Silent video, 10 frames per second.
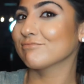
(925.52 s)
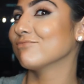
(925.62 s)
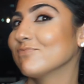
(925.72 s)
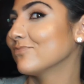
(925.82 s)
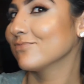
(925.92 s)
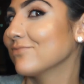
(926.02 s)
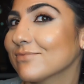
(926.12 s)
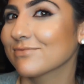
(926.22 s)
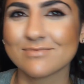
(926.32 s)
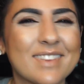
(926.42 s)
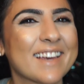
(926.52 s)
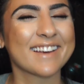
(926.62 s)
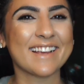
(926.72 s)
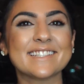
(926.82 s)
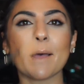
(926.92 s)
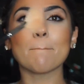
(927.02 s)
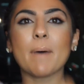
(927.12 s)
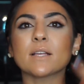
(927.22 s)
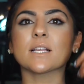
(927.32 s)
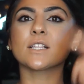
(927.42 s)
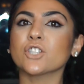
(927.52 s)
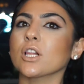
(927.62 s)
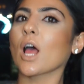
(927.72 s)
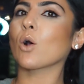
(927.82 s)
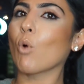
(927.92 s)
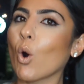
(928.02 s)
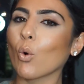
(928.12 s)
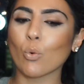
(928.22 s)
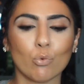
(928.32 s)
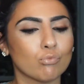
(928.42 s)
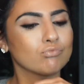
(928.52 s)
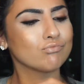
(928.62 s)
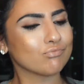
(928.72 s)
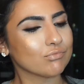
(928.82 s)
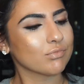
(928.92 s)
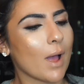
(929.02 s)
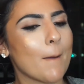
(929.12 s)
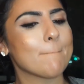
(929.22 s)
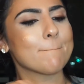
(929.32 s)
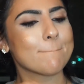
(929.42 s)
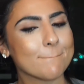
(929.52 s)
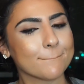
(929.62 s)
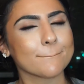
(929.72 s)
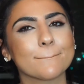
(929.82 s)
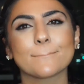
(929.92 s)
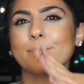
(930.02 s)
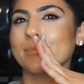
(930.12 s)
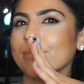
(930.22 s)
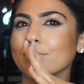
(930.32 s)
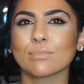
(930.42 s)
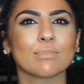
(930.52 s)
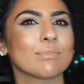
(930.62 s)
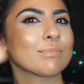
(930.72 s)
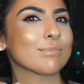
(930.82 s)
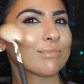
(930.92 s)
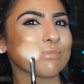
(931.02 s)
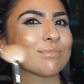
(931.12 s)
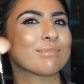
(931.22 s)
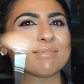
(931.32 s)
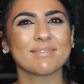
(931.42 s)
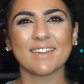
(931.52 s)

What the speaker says: When you put on that highlight though, I'm just a little excited about my glow right now.